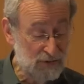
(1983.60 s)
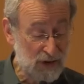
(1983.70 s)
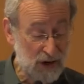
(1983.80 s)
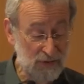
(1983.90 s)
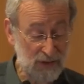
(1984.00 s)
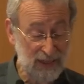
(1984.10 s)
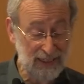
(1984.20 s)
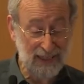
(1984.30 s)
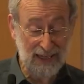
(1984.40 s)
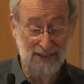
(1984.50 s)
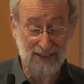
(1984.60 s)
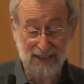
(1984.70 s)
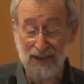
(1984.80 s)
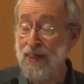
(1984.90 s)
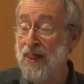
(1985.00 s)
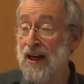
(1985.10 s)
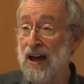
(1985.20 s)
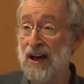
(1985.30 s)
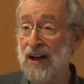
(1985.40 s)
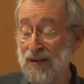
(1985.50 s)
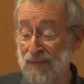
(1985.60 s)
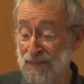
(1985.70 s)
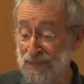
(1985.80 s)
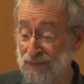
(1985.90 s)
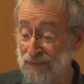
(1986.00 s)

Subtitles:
over a linked list. There